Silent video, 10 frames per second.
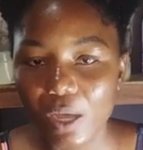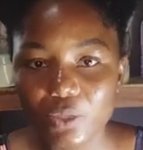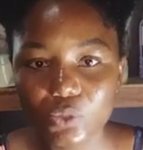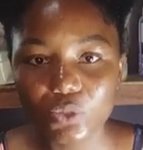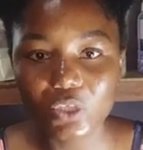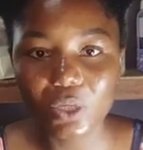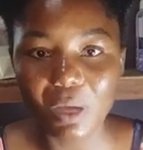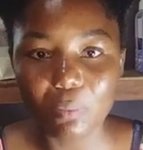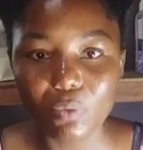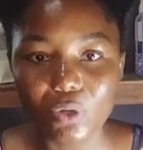sodium
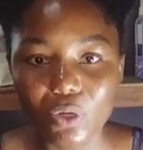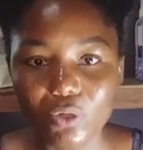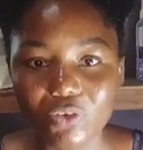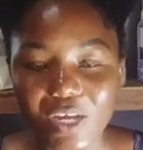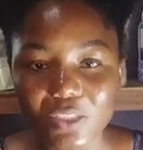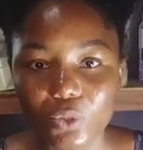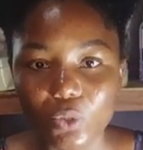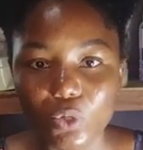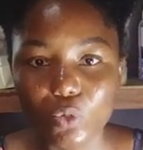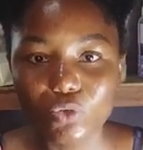hypochlorite
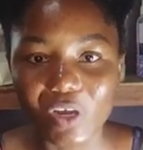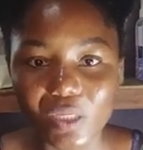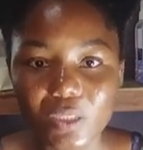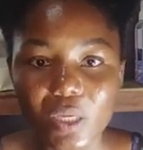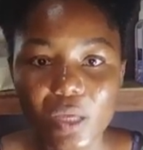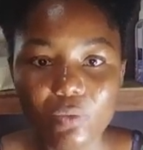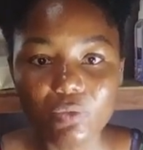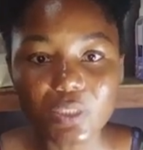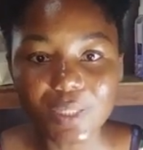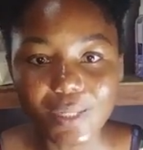or chloride
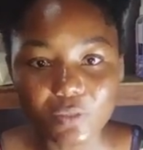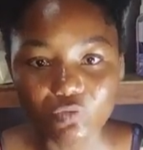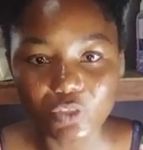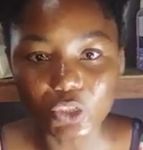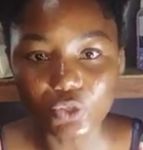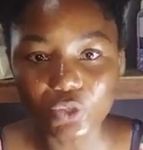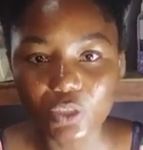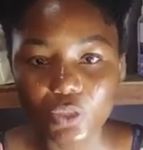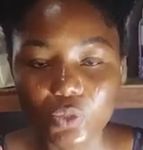will start to reduce it.